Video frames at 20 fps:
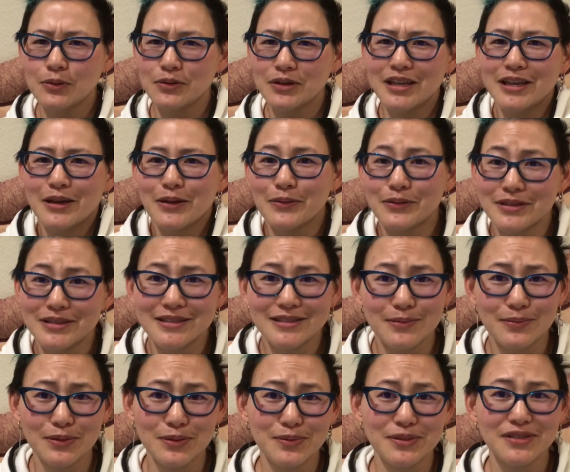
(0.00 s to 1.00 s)
what what's
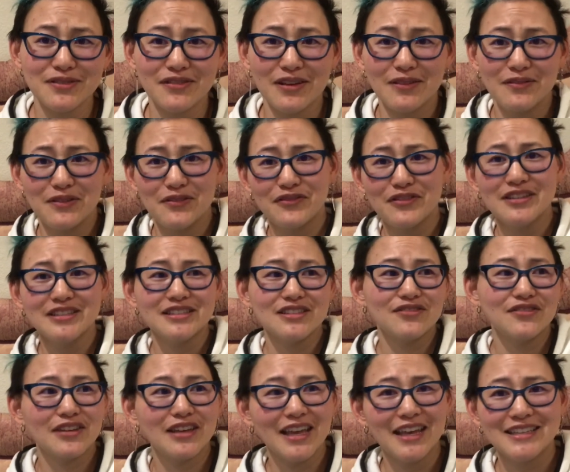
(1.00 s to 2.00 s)
the purpose of having friends
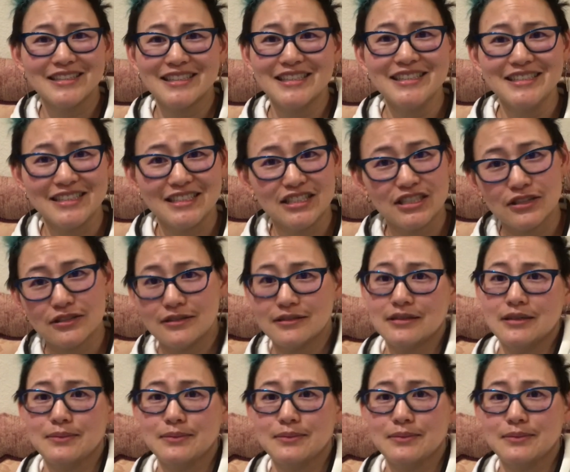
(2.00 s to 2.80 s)
if you can't tease each other?